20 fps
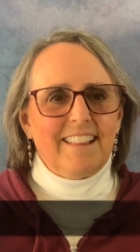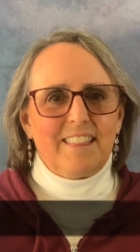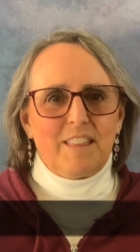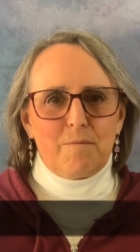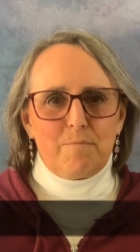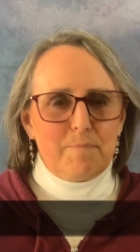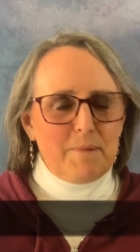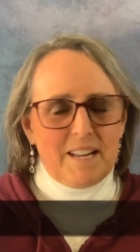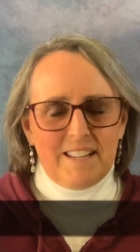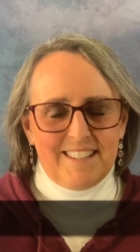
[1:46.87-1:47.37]

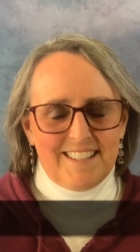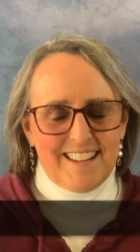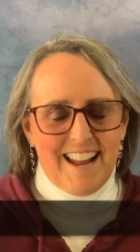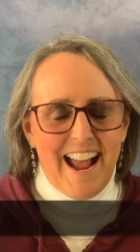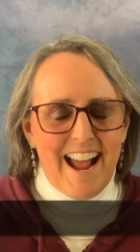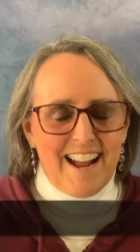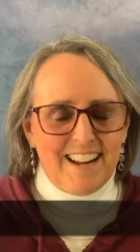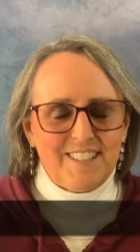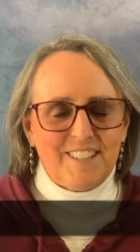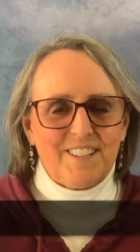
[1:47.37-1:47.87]
the best
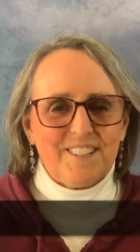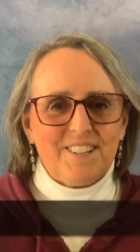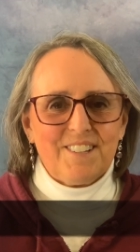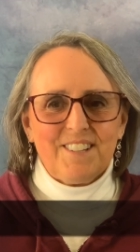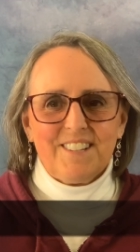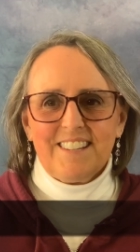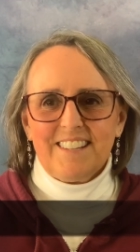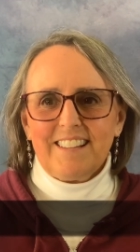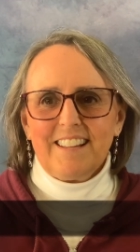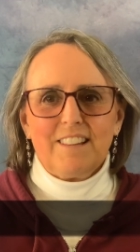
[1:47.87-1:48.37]

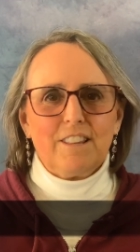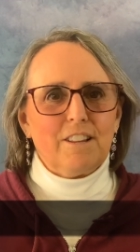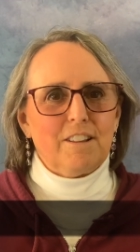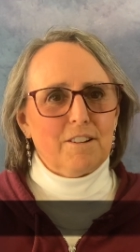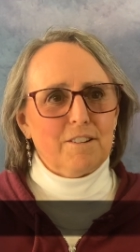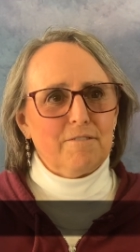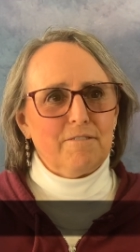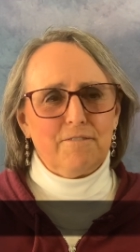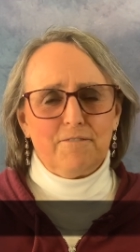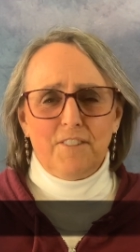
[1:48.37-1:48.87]
actors,
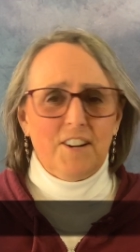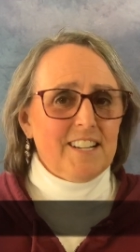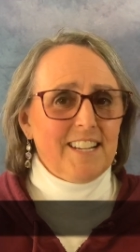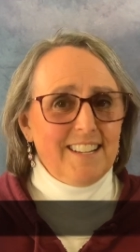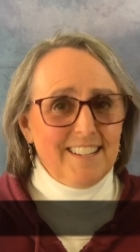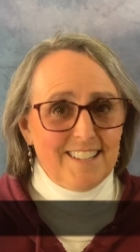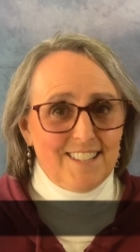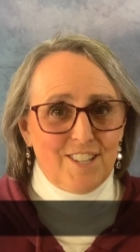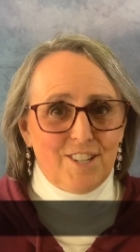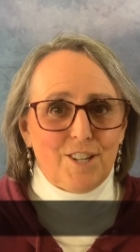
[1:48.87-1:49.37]
the
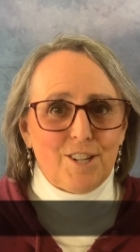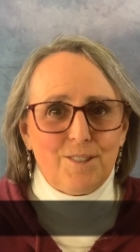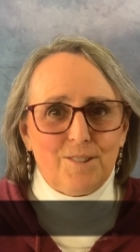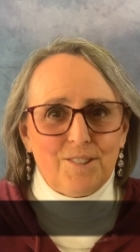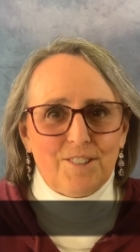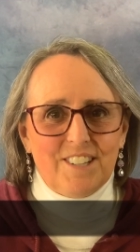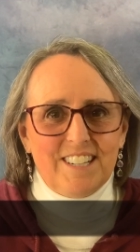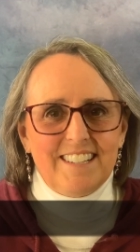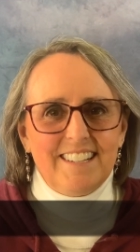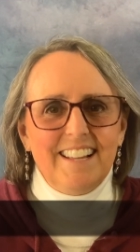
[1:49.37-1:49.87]
funniest
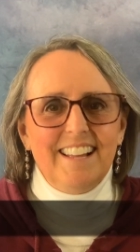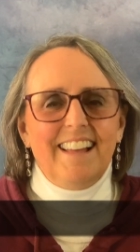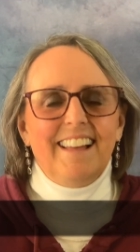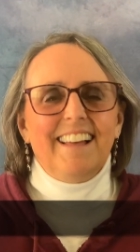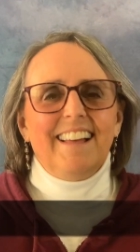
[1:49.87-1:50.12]
children.